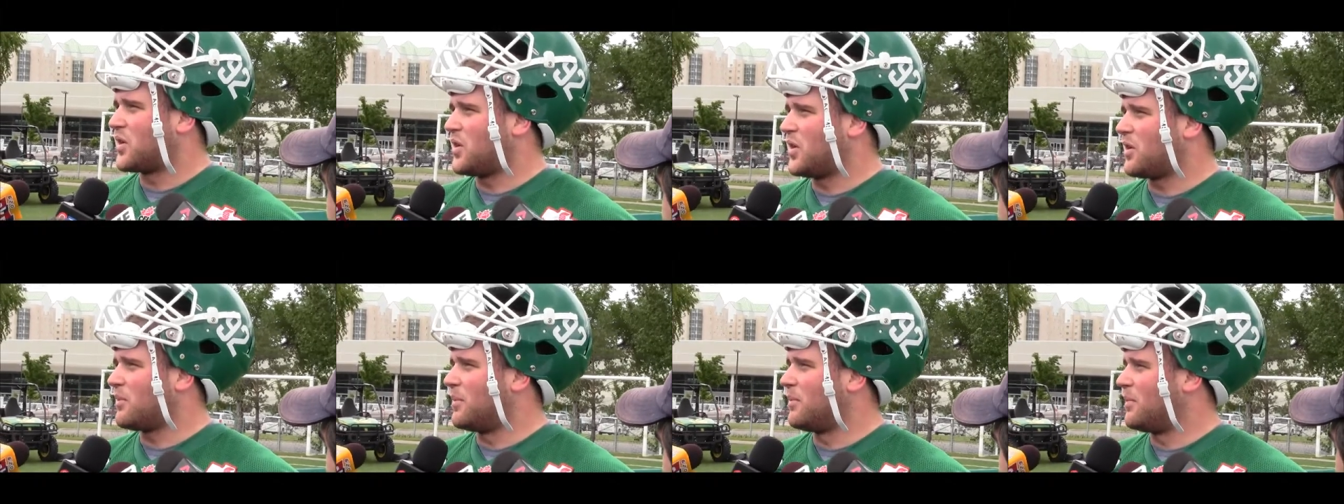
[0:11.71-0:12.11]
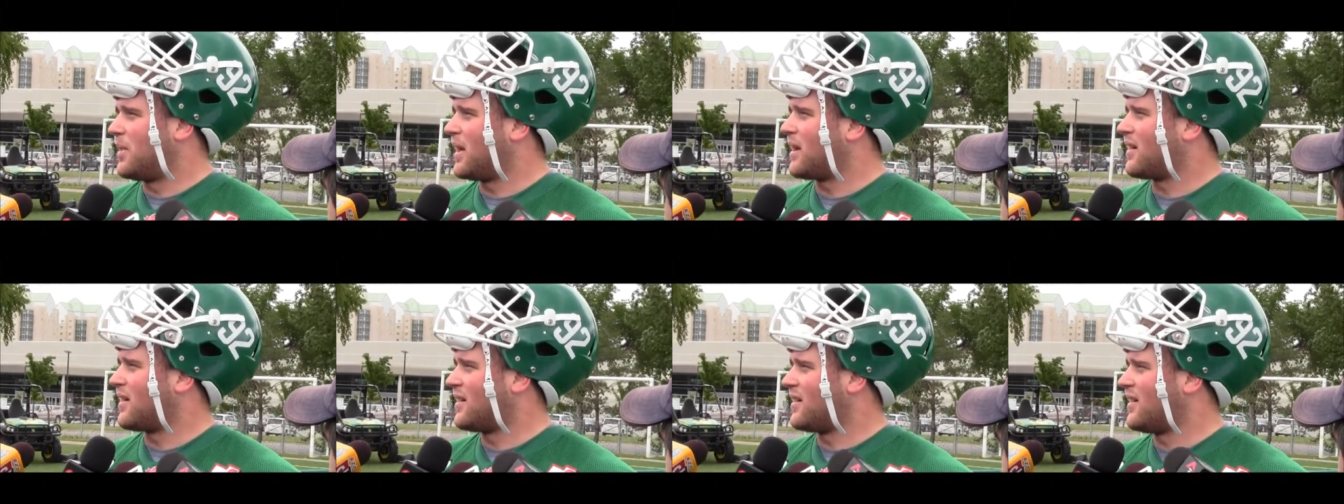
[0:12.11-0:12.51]
Could have been
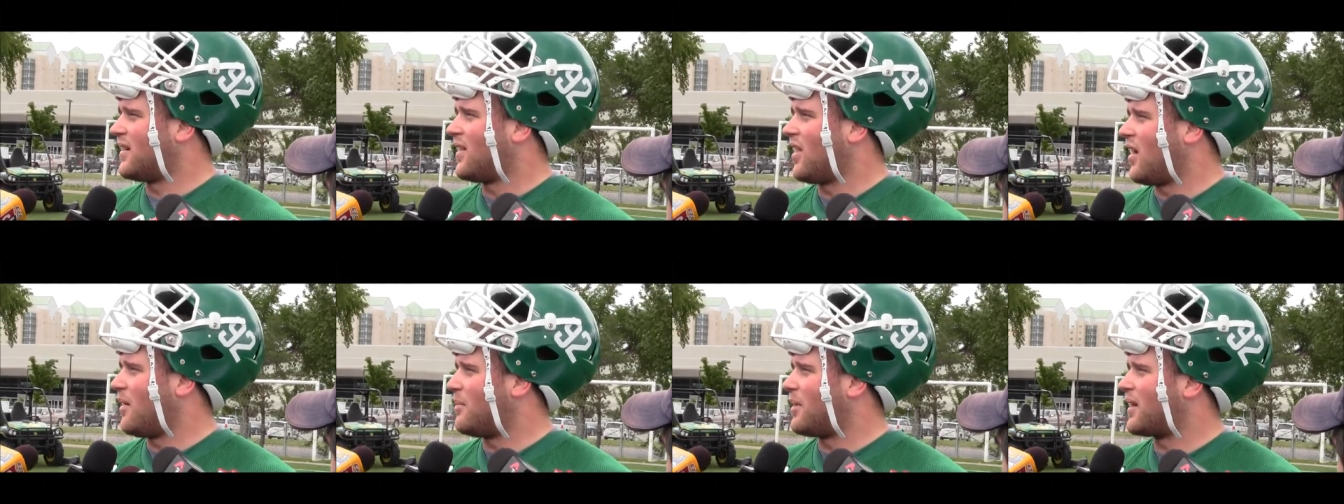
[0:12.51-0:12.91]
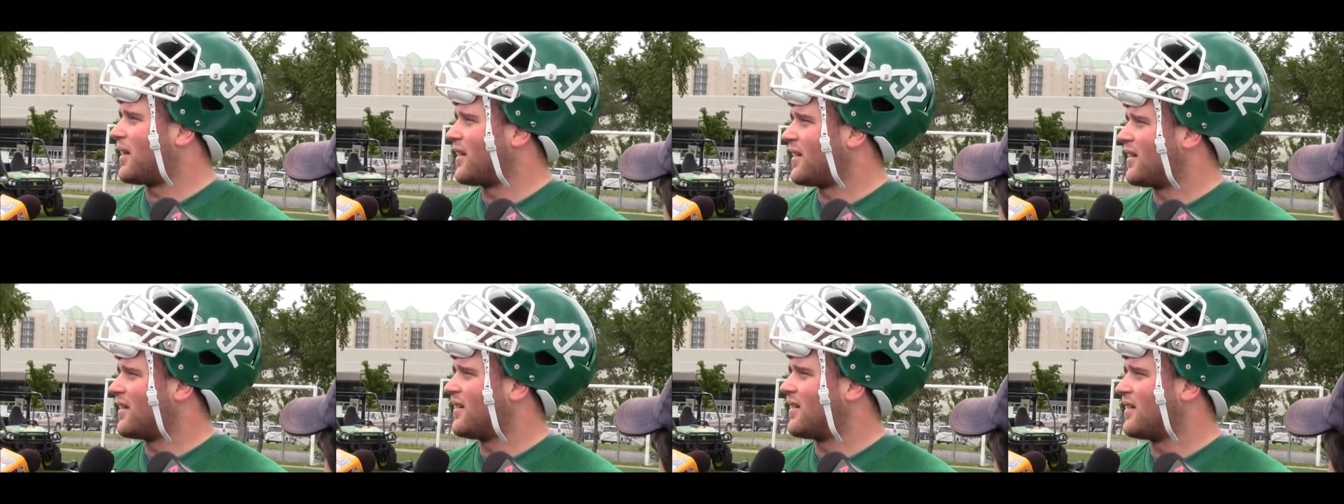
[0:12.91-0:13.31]
better, a lot
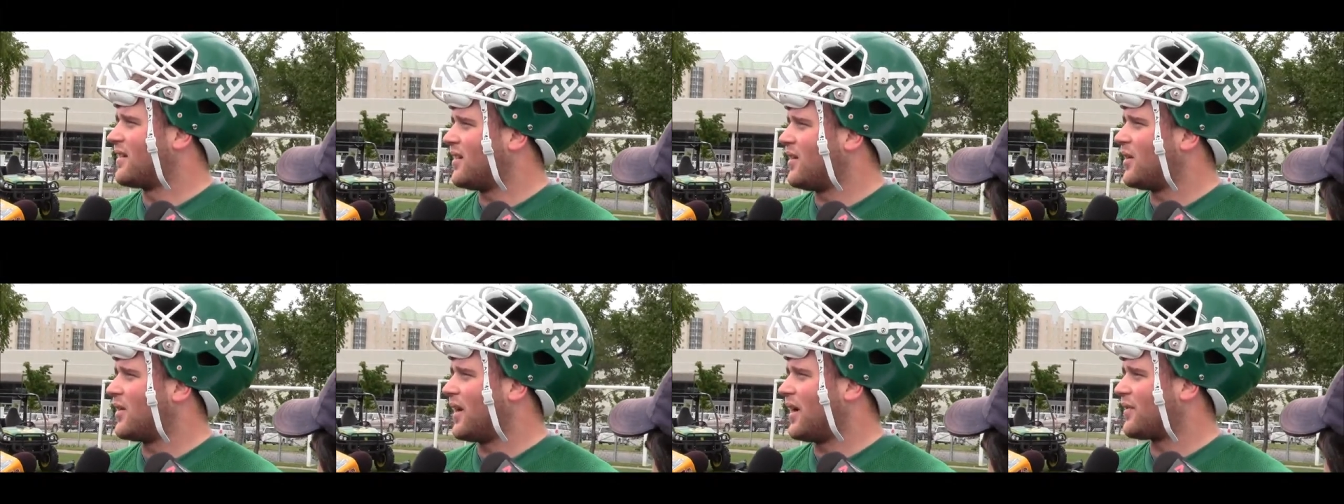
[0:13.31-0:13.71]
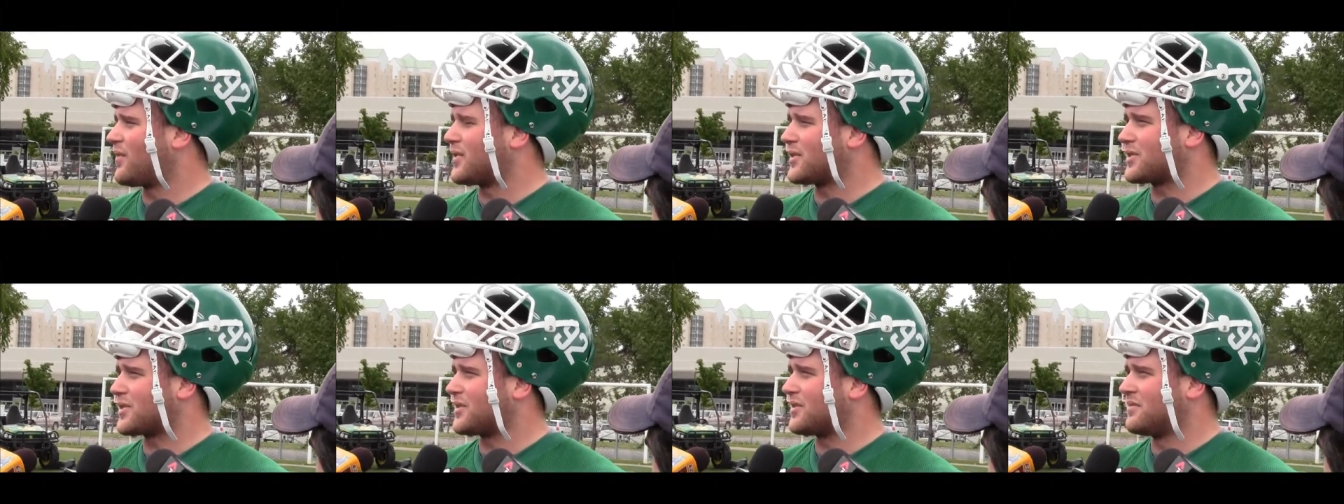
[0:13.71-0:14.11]
better. Really? Oh yeah,
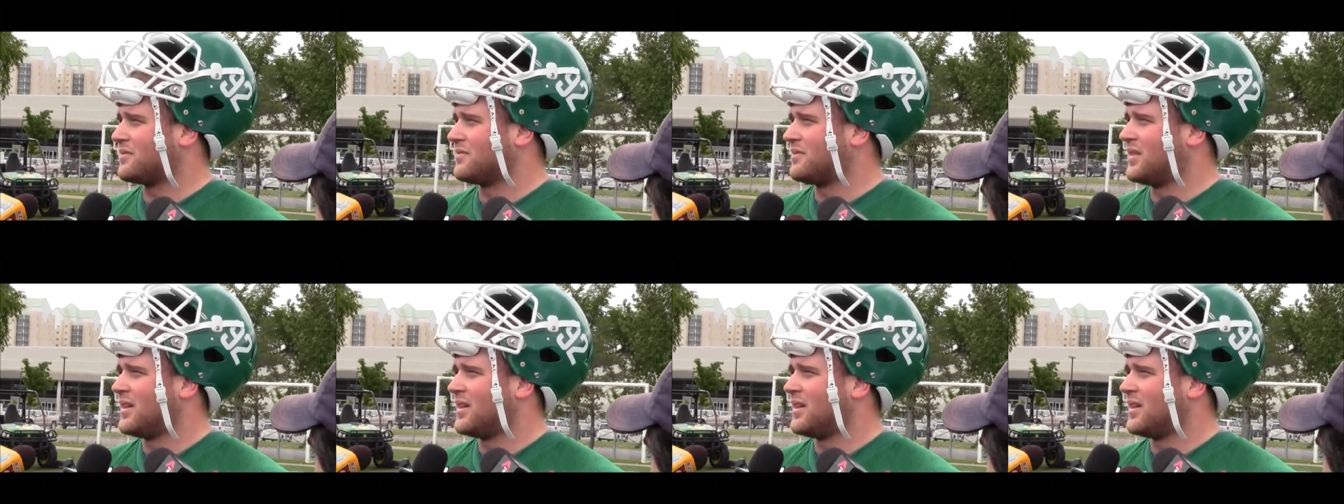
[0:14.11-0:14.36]
for sure.